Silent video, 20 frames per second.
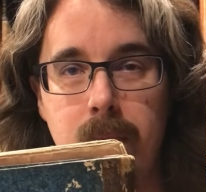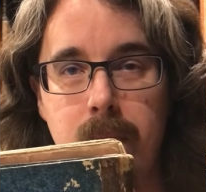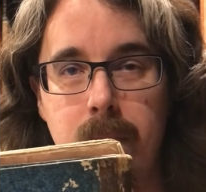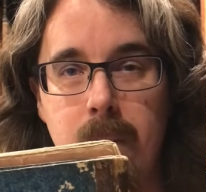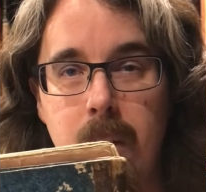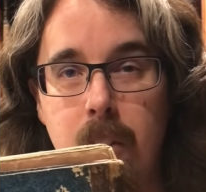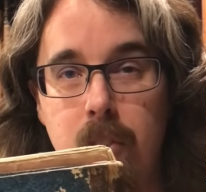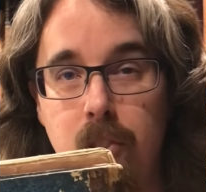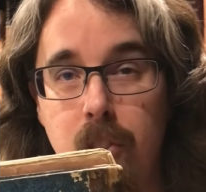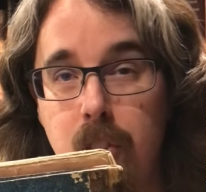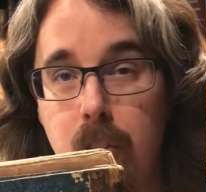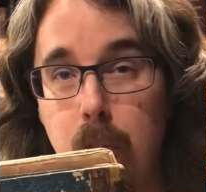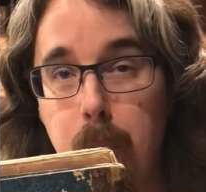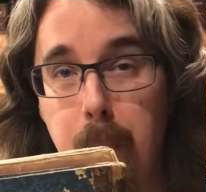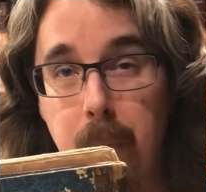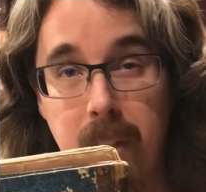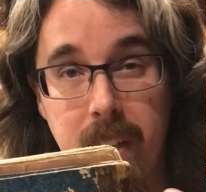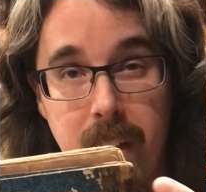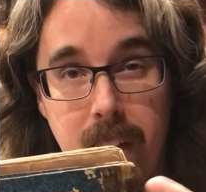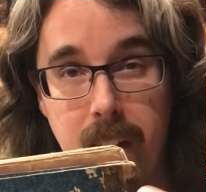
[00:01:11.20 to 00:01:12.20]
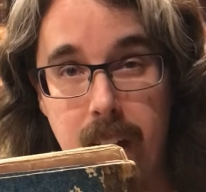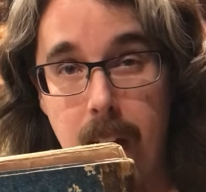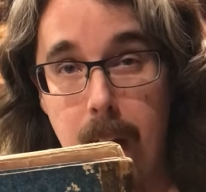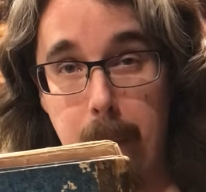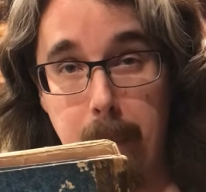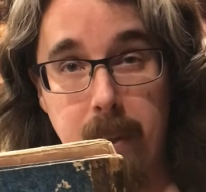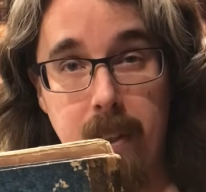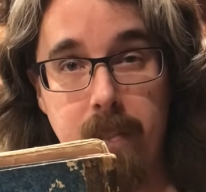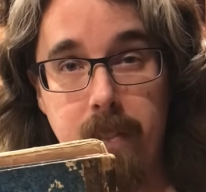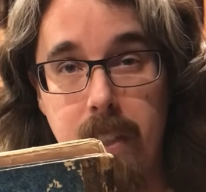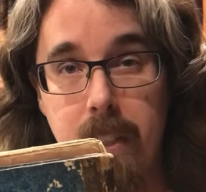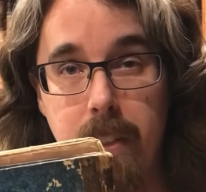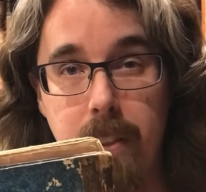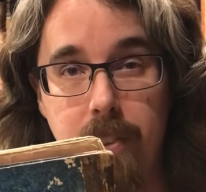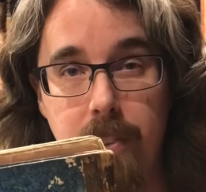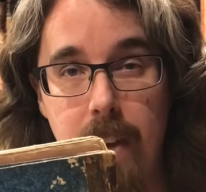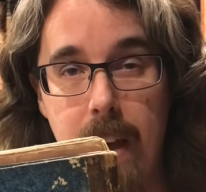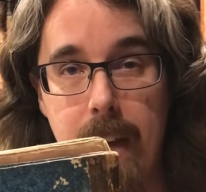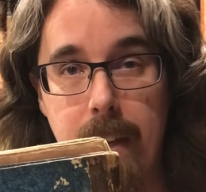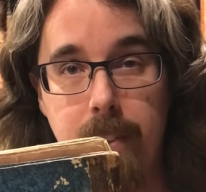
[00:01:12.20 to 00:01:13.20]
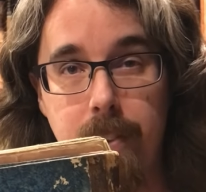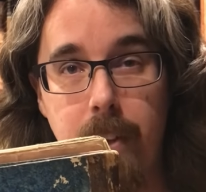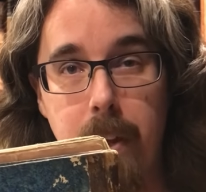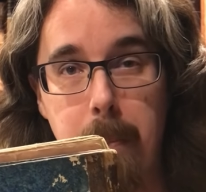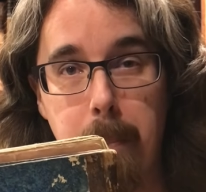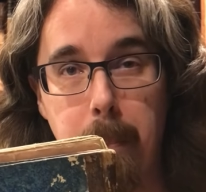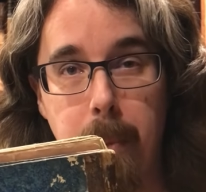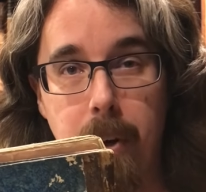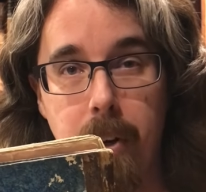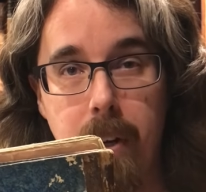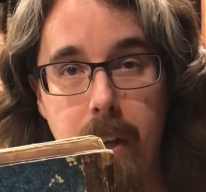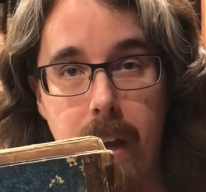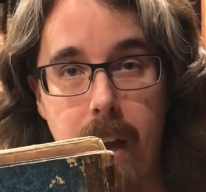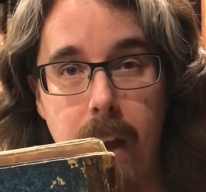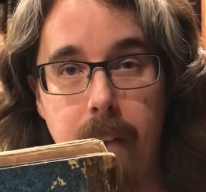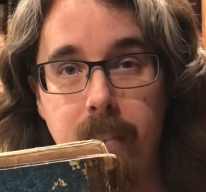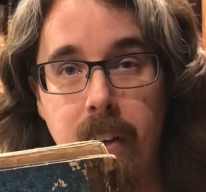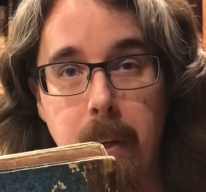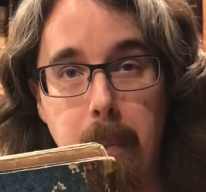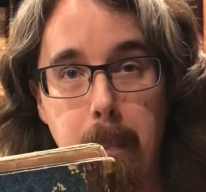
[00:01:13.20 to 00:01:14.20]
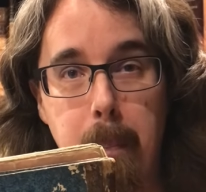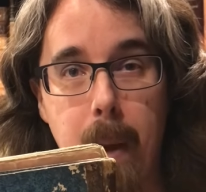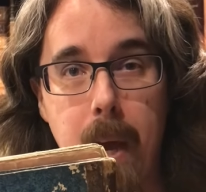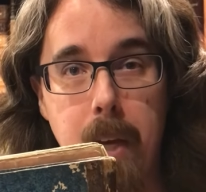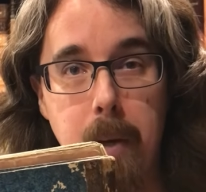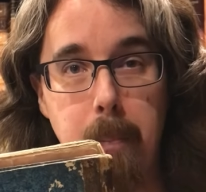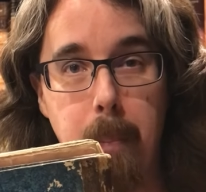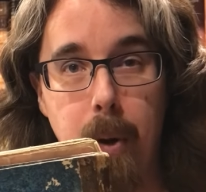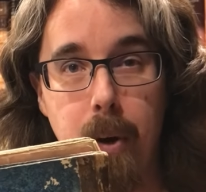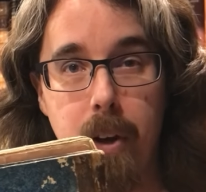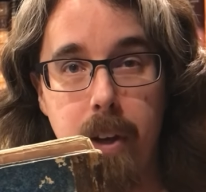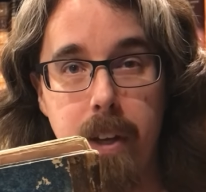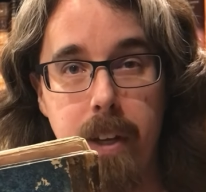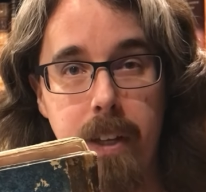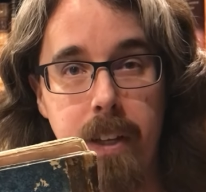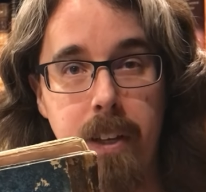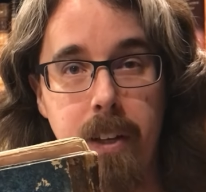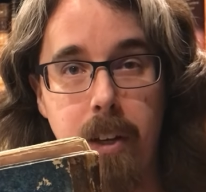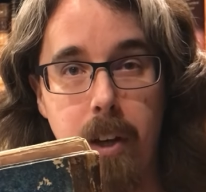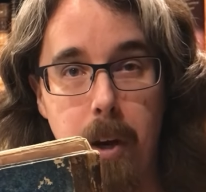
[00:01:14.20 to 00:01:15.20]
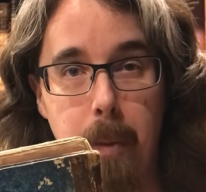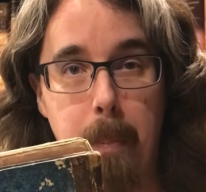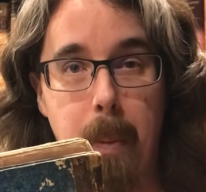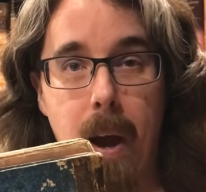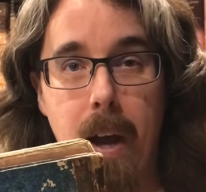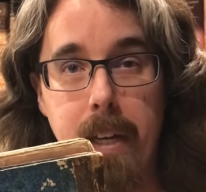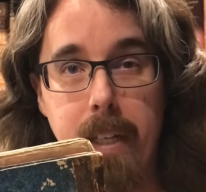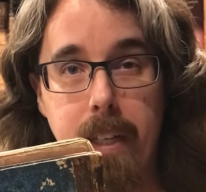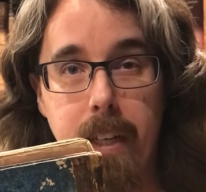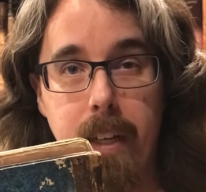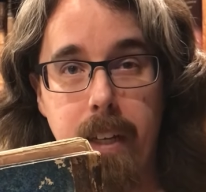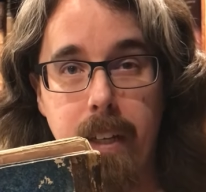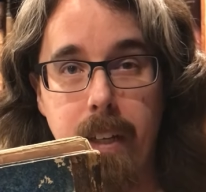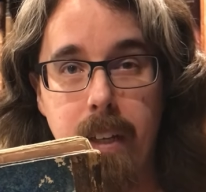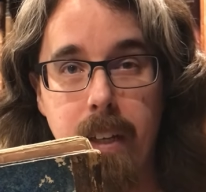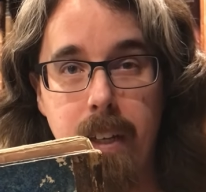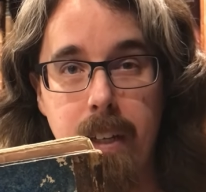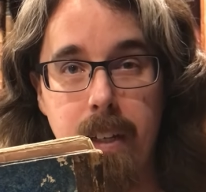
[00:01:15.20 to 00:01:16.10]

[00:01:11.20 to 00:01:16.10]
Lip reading: Here's a duplicate copy of the exact same book having been put in a binding